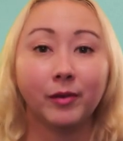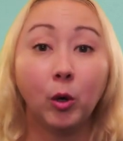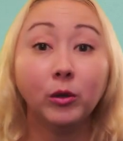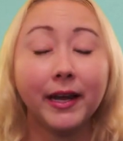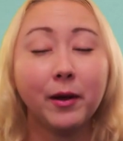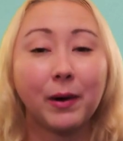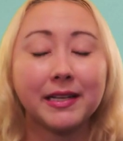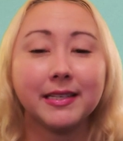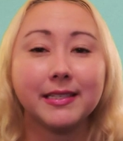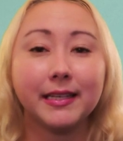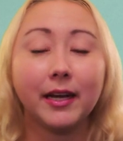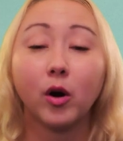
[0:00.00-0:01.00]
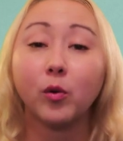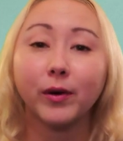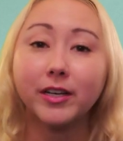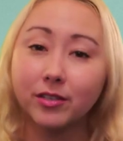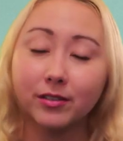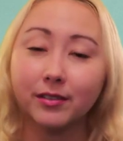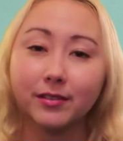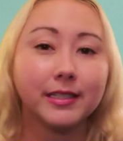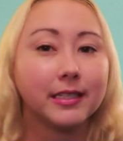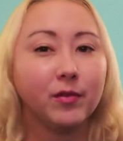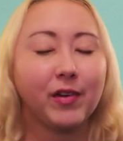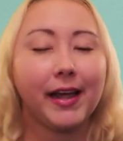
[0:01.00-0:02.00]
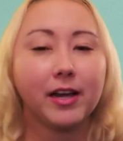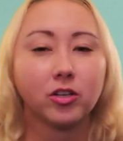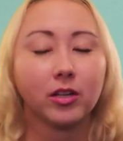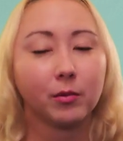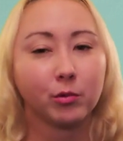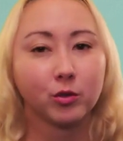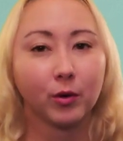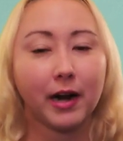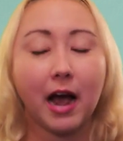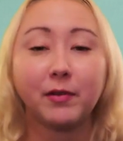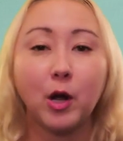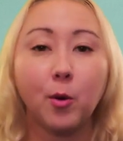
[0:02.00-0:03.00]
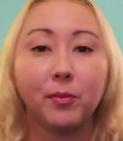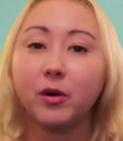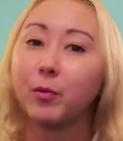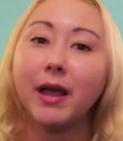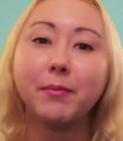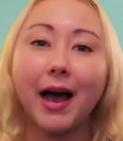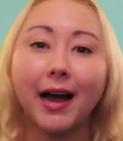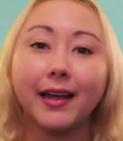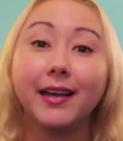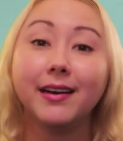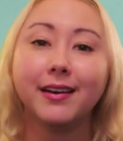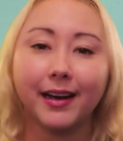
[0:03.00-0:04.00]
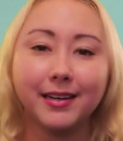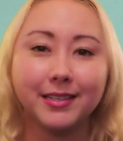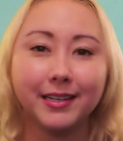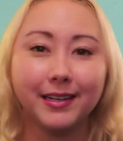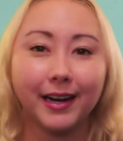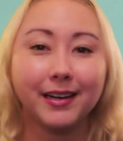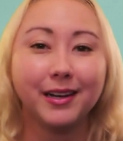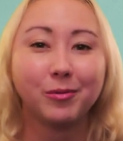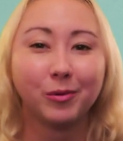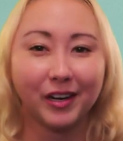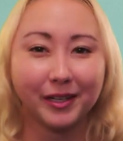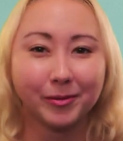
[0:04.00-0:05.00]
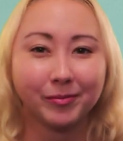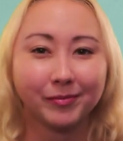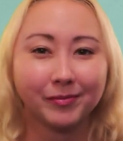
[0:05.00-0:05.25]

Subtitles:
Old Key West is the original Disney Vacation Club resort, having opened way back in 1991.